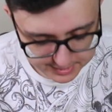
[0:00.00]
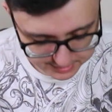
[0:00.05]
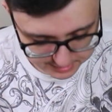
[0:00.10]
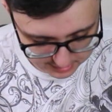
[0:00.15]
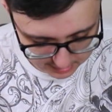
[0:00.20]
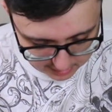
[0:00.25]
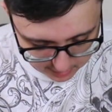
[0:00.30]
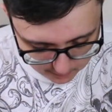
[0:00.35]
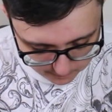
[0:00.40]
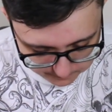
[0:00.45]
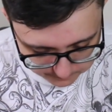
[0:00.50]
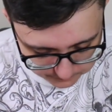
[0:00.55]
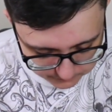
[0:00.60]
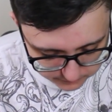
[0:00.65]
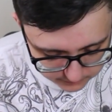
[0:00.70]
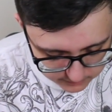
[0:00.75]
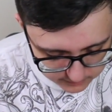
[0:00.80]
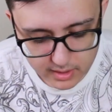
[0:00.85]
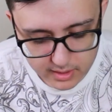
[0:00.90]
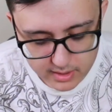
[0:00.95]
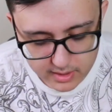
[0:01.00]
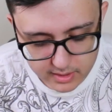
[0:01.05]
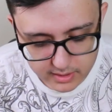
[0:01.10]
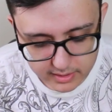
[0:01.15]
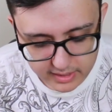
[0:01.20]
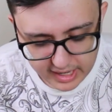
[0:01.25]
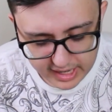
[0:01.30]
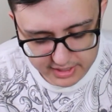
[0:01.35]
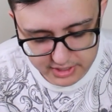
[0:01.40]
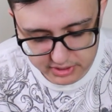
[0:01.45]
So,
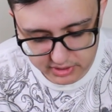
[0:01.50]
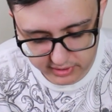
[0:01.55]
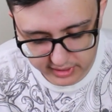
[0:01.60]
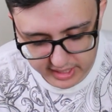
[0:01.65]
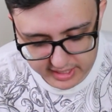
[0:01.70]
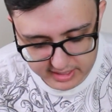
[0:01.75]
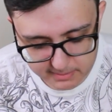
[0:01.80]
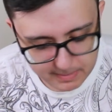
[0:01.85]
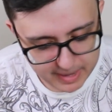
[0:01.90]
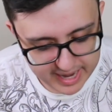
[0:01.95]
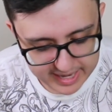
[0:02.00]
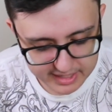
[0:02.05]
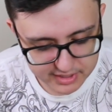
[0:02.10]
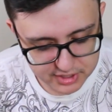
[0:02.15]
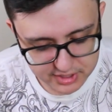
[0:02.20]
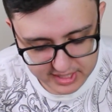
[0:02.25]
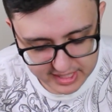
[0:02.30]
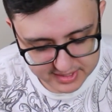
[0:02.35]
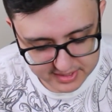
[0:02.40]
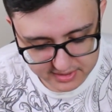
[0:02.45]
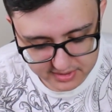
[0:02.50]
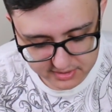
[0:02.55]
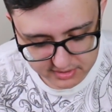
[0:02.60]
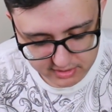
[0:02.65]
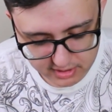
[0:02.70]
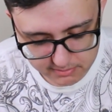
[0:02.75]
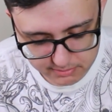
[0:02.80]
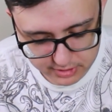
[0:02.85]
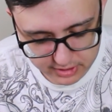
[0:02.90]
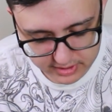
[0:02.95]
yeah, just looking at the bag, it just has a
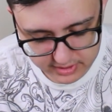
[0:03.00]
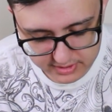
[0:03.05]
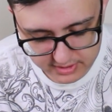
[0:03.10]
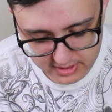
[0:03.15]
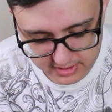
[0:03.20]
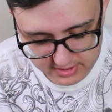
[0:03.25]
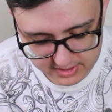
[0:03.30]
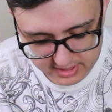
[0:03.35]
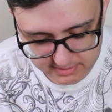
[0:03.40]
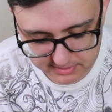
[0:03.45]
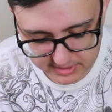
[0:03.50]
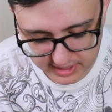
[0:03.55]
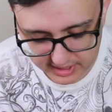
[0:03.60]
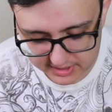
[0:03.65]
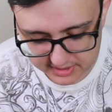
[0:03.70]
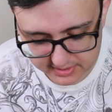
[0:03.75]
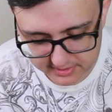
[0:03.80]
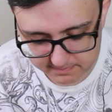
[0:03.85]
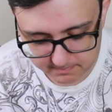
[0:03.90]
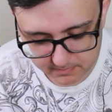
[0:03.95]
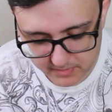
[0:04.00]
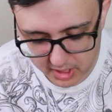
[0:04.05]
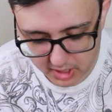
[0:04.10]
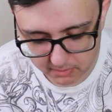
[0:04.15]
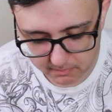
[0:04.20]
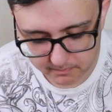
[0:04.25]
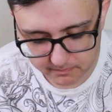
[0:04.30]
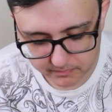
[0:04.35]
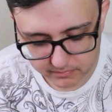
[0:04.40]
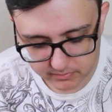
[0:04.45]
description. It seems like it's, you know,